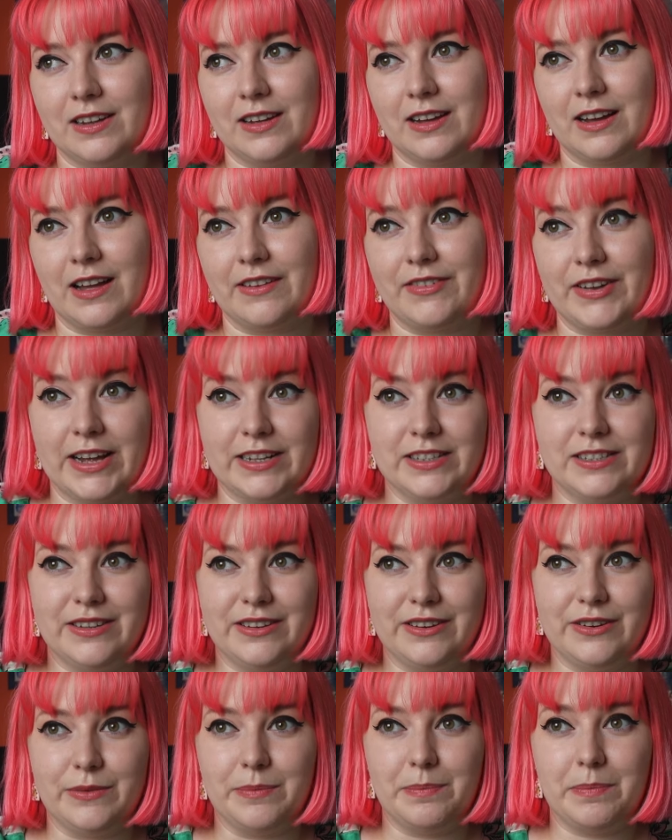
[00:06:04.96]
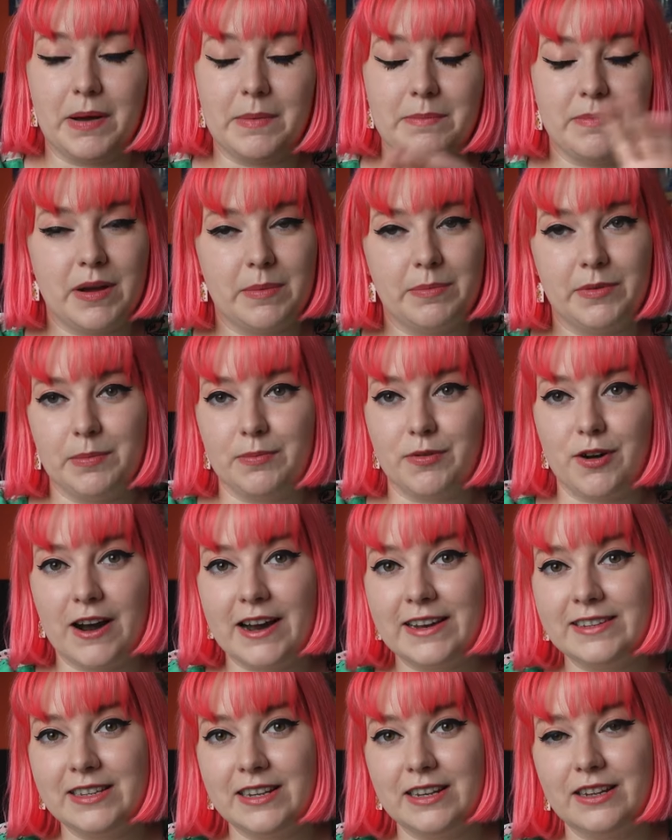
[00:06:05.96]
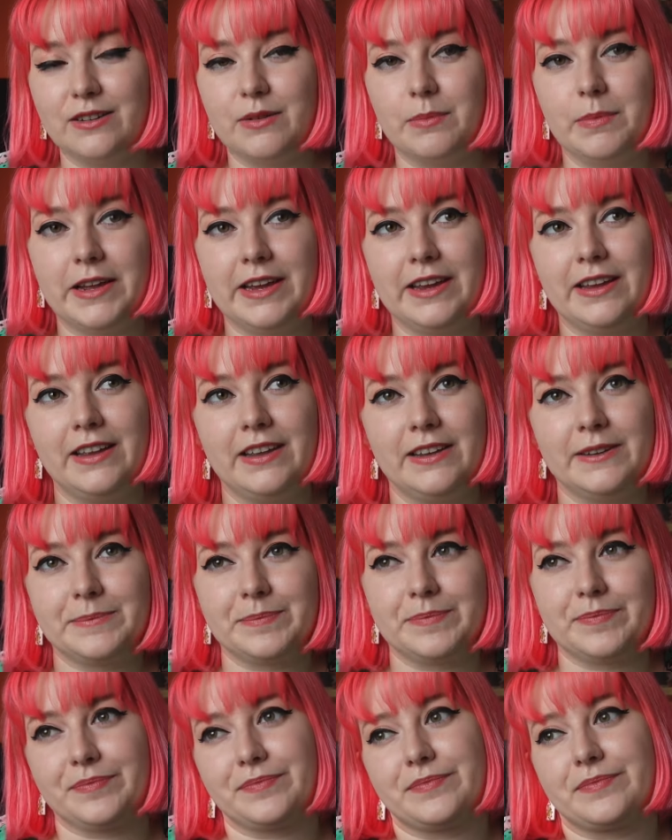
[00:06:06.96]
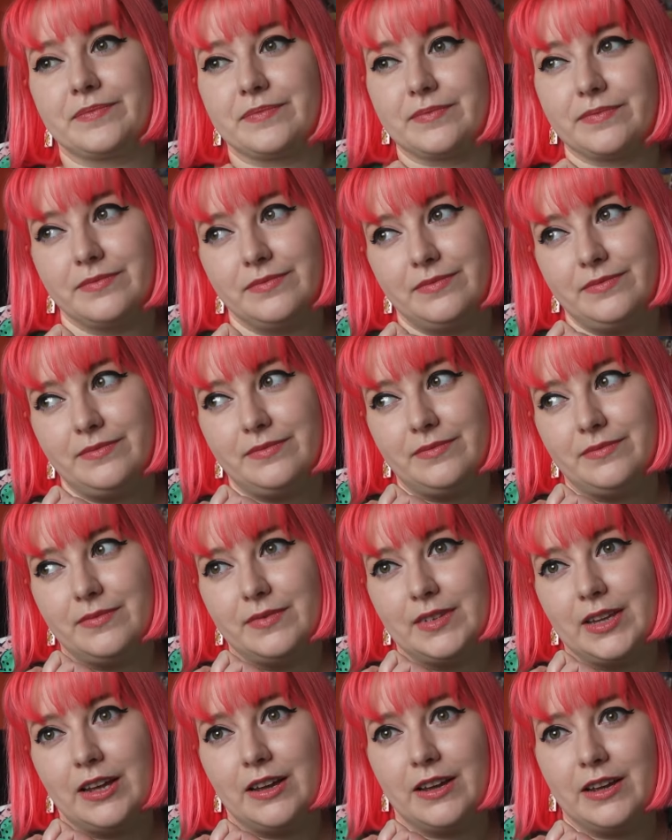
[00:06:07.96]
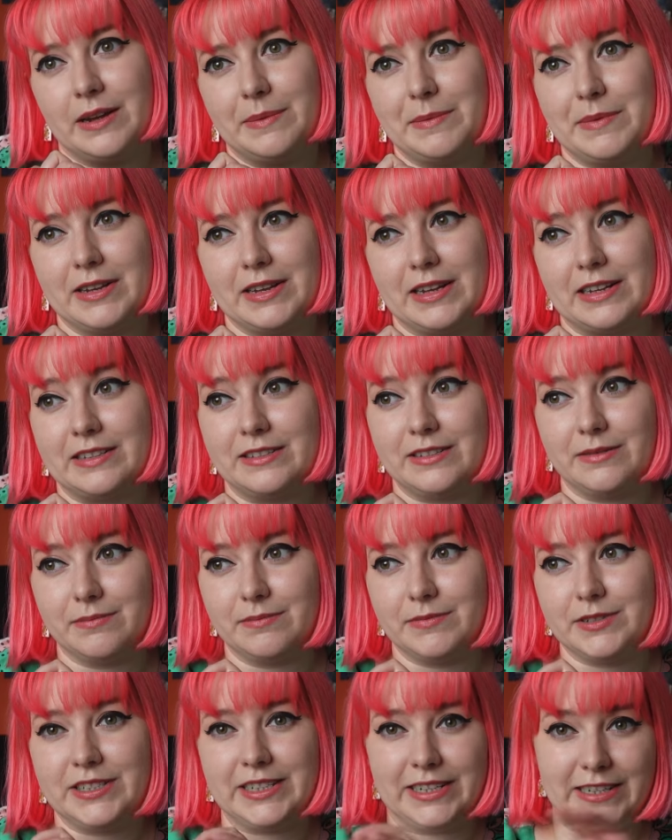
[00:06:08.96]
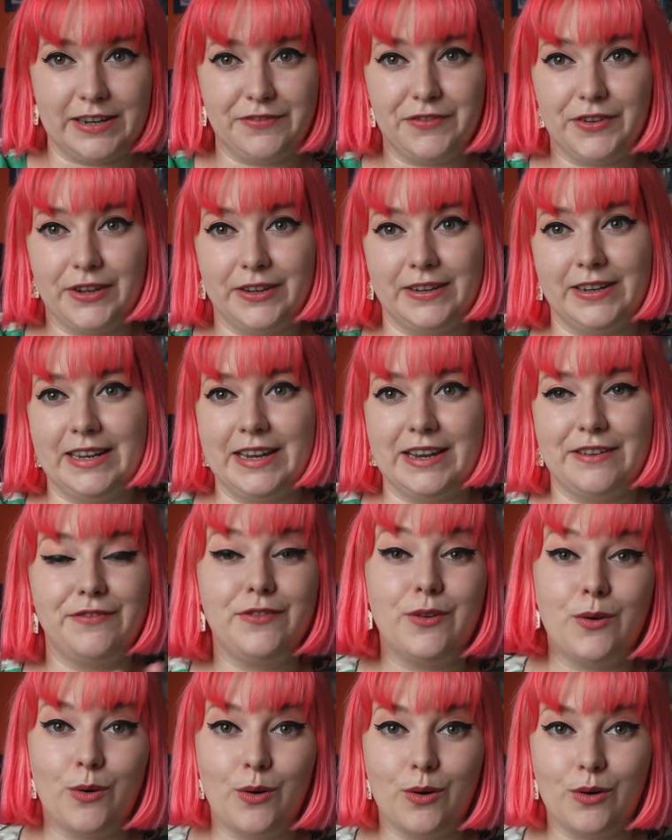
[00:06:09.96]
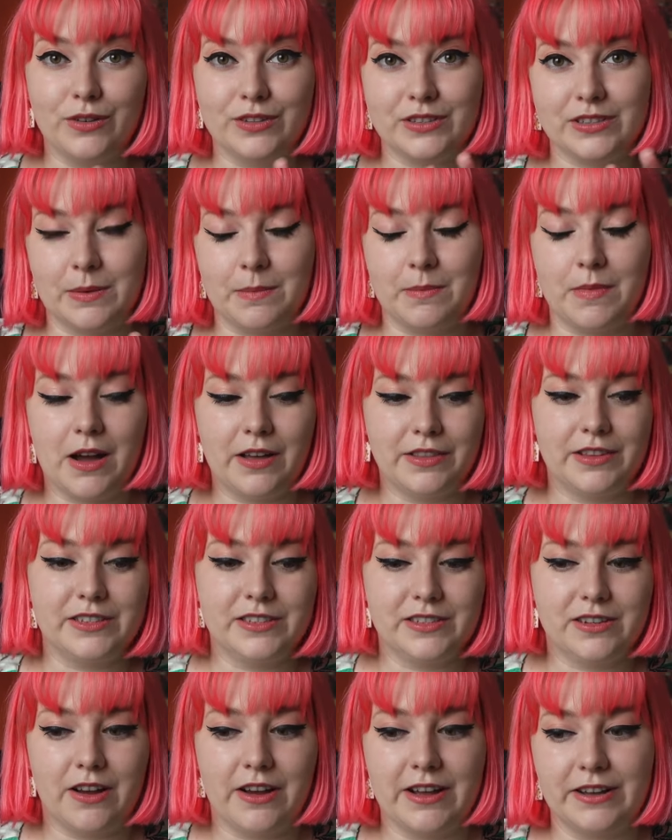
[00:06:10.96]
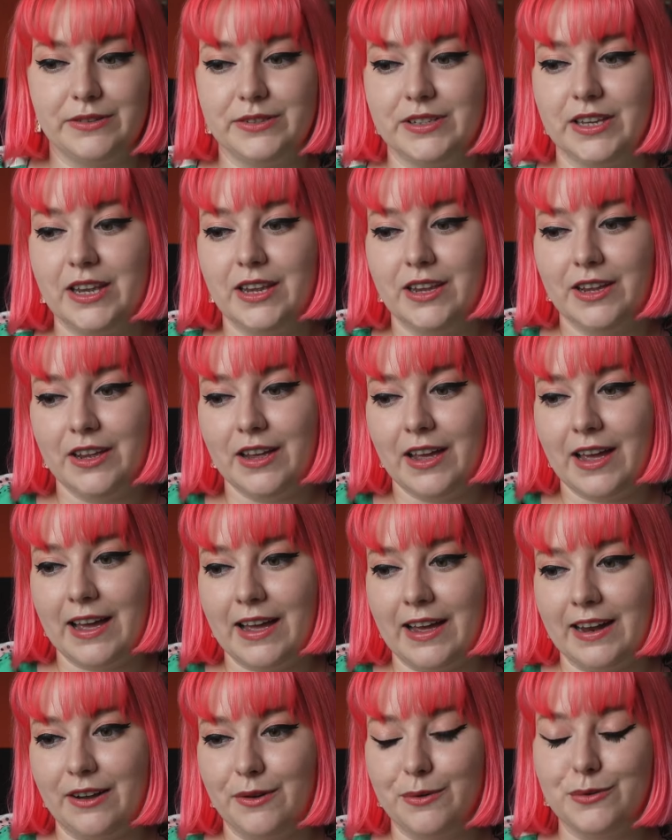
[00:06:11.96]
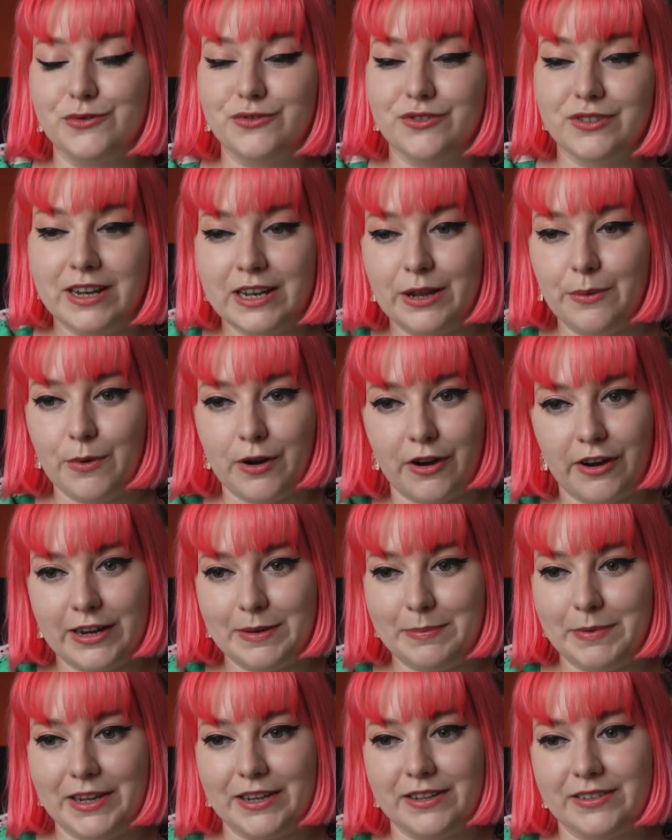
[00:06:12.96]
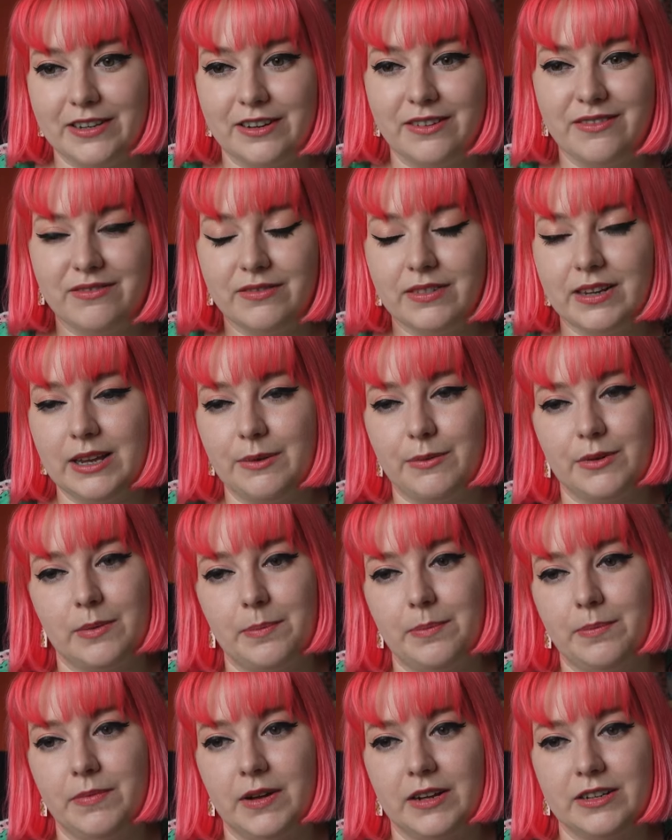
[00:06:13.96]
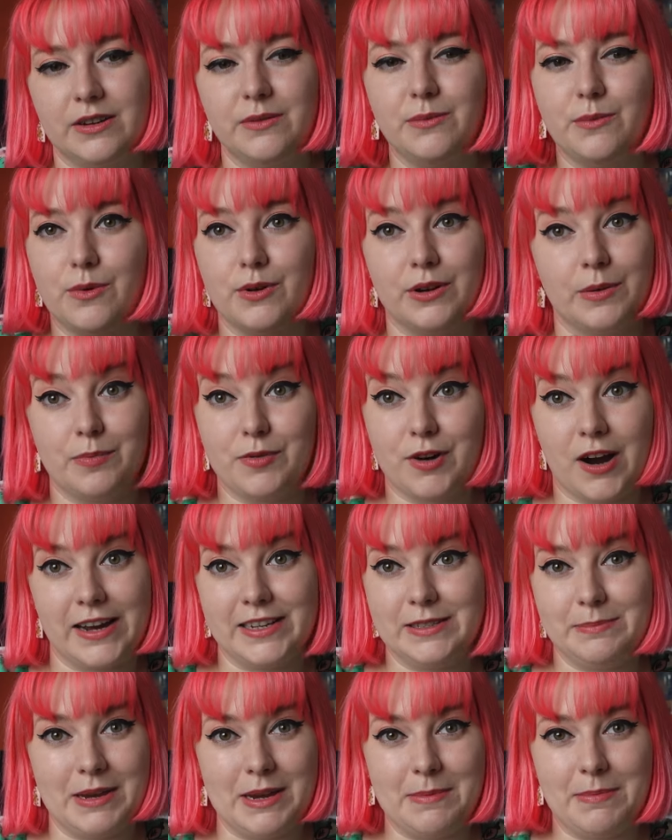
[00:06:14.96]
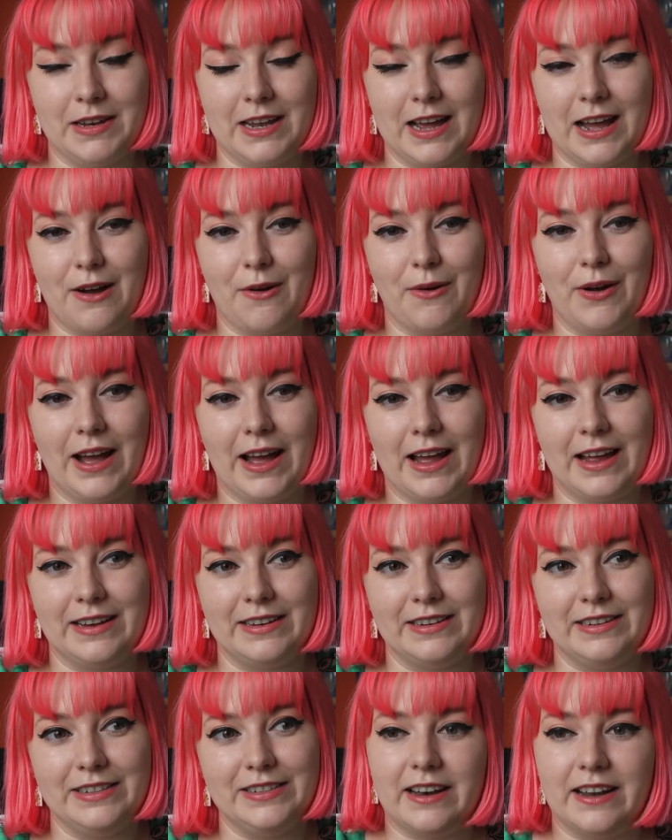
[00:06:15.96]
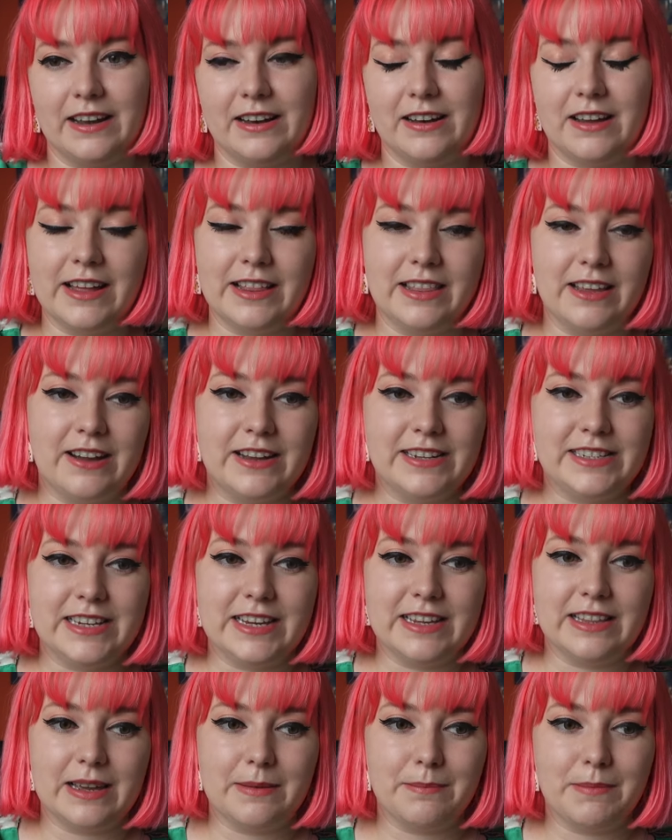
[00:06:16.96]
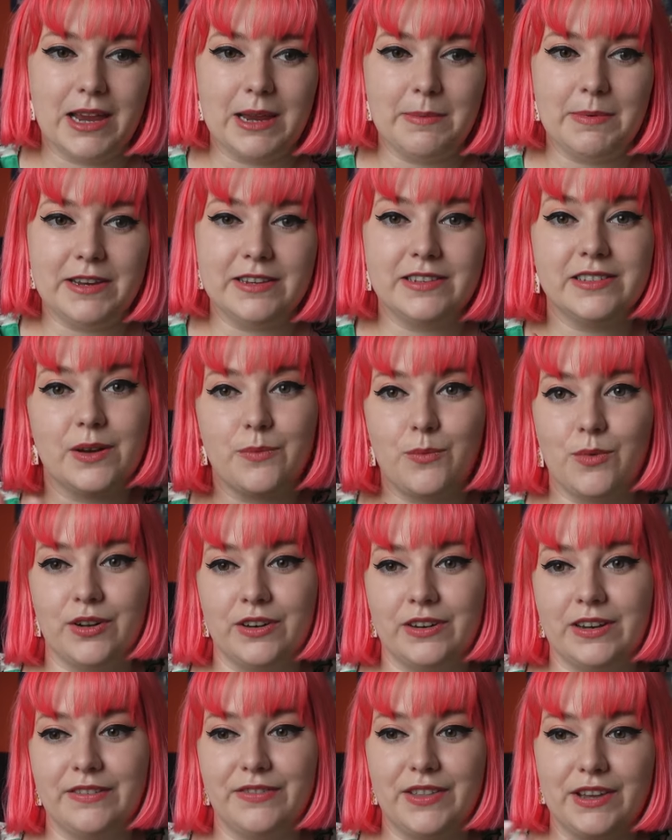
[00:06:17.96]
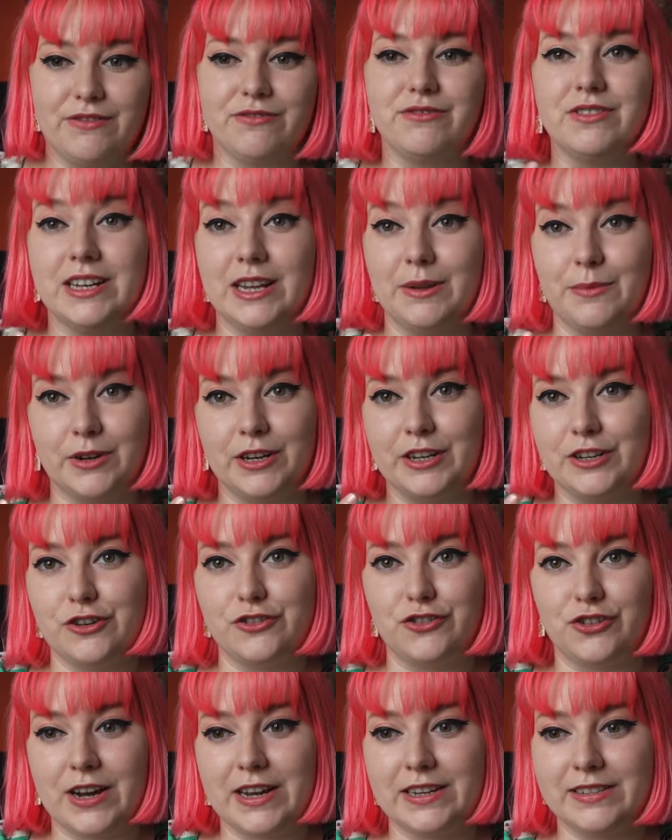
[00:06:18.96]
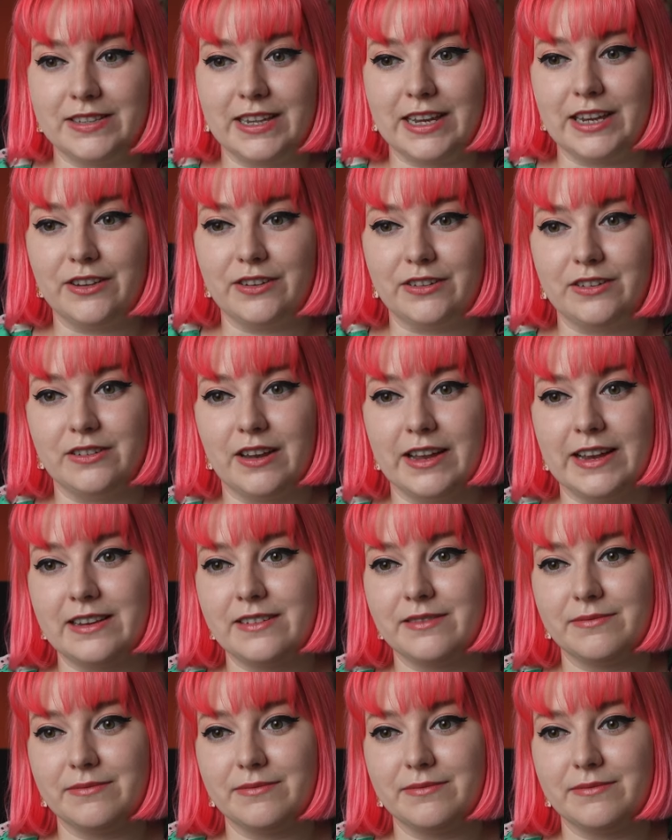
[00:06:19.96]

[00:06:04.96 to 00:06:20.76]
I've had to bump up the price a little bit, and significantly for some other styles. And I was really worried because I don't want to price people out. And I like the idea that maybe someone, if they really wanted a dress, they could like